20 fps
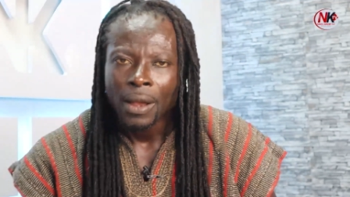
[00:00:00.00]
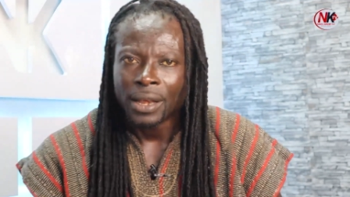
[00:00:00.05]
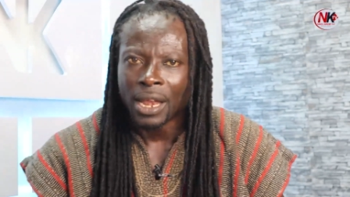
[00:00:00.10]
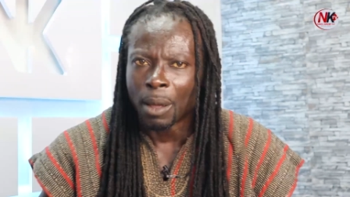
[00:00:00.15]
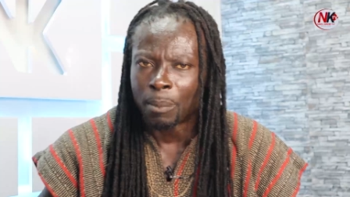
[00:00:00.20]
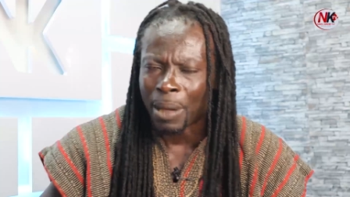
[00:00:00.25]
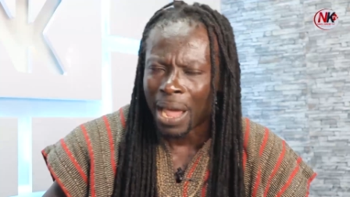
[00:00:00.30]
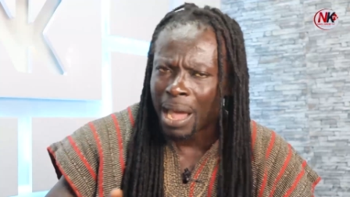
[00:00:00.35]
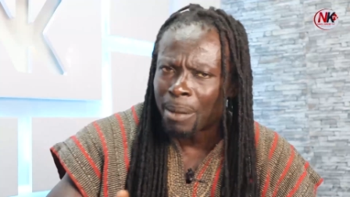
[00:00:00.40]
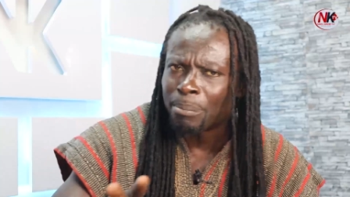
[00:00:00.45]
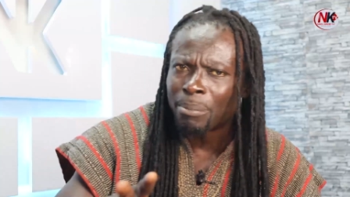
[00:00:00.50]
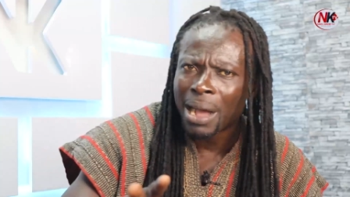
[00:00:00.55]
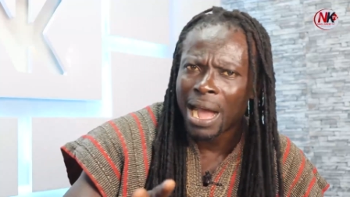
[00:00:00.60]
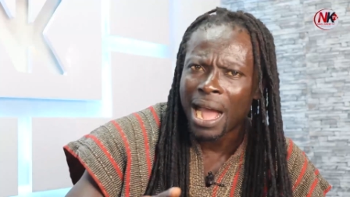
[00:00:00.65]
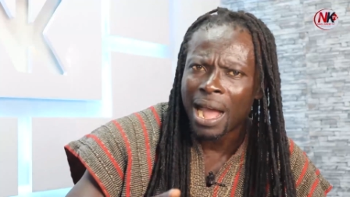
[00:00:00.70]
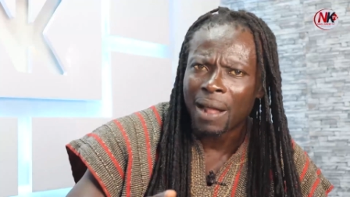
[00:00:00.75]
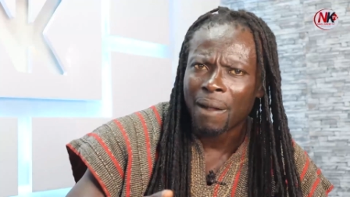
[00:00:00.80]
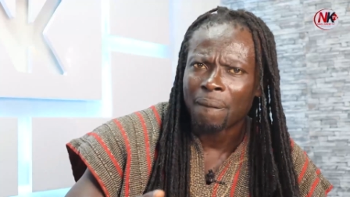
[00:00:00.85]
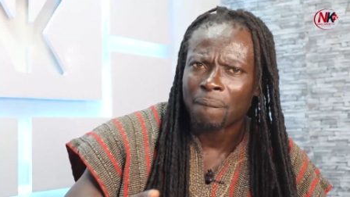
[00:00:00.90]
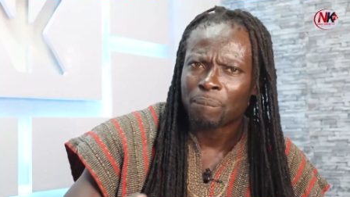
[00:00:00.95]
na be
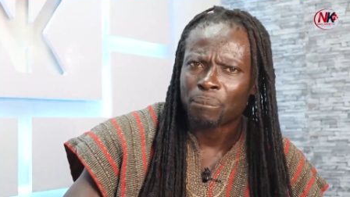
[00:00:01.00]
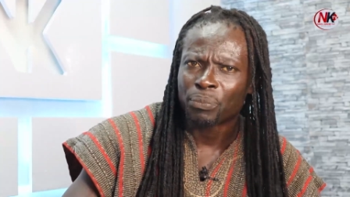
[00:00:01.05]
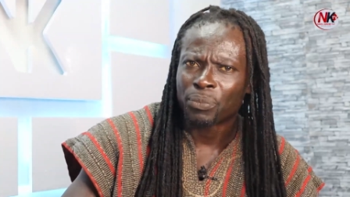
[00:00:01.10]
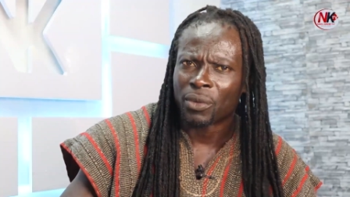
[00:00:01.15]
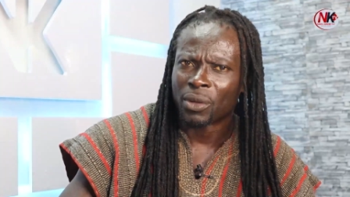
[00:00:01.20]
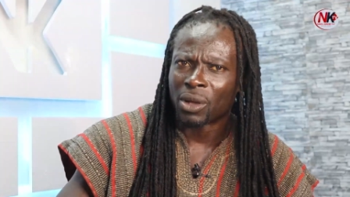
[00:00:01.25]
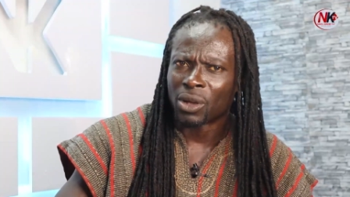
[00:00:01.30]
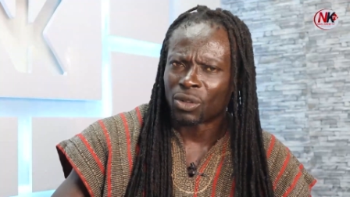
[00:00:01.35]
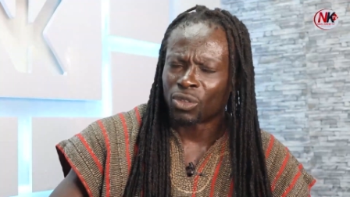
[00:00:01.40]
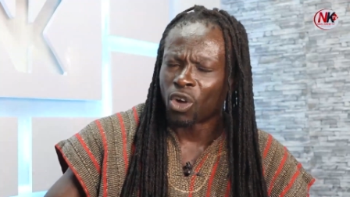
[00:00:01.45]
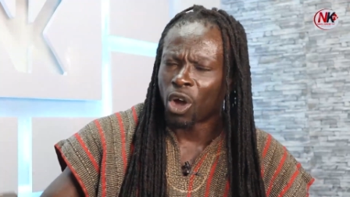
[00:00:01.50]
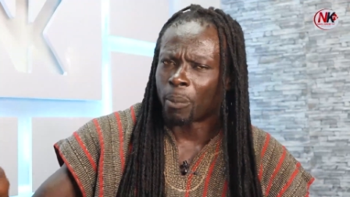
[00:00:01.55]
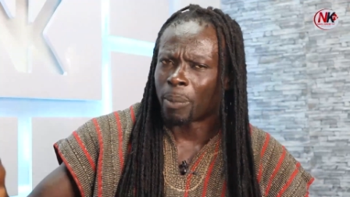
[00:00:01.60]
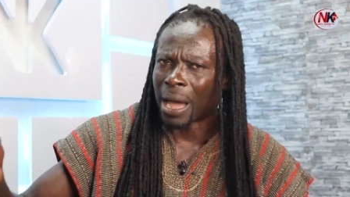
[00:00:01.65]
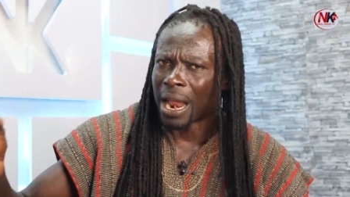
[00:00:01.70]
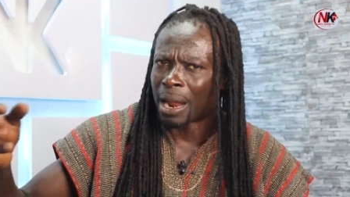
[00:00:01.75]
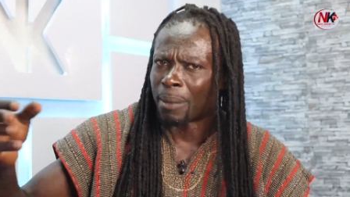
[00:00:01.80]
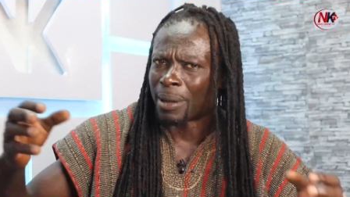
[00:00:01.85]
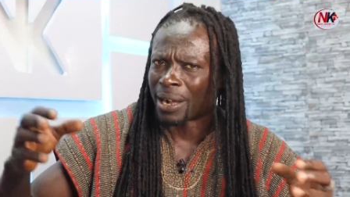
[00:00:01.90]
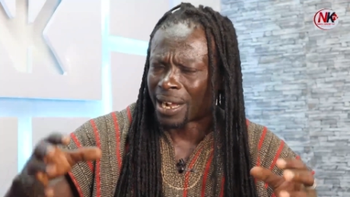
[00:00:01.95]
ma na
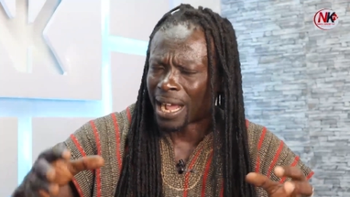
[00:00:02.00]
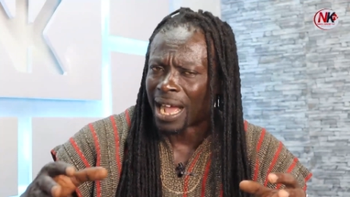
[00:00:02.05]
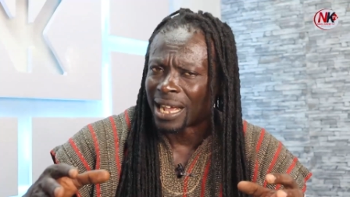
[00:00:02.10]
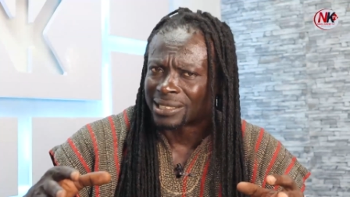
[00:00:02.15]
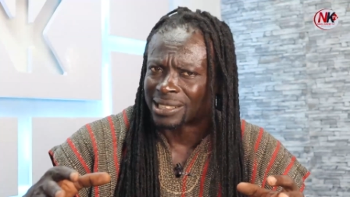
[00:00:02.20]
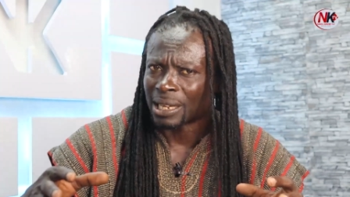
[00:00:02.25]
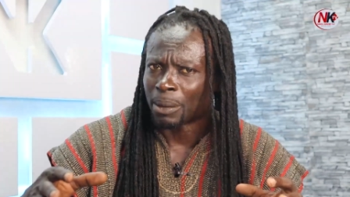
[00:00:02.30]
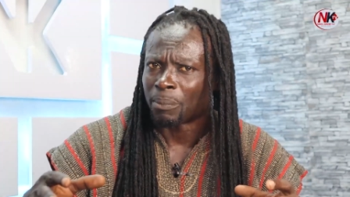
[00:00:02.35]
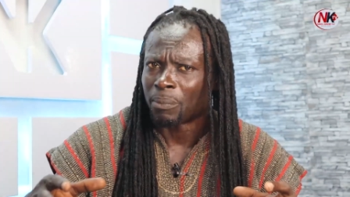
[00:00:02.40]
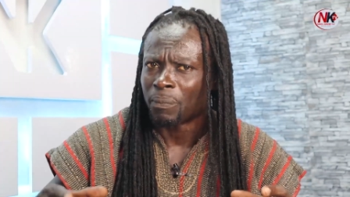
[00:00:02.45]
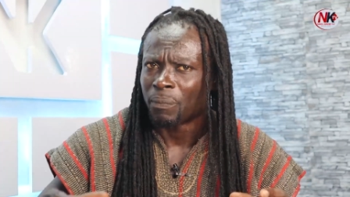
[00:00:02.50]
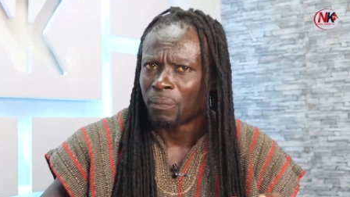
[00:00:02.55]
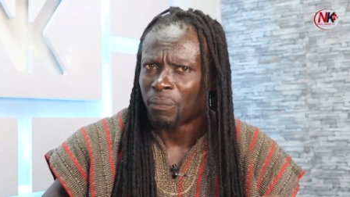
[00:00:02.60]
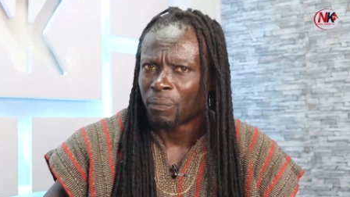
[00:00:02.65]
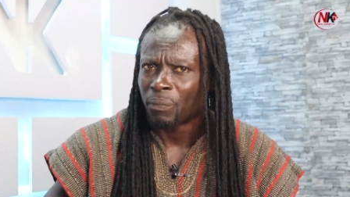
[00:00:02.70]
oba na beka asem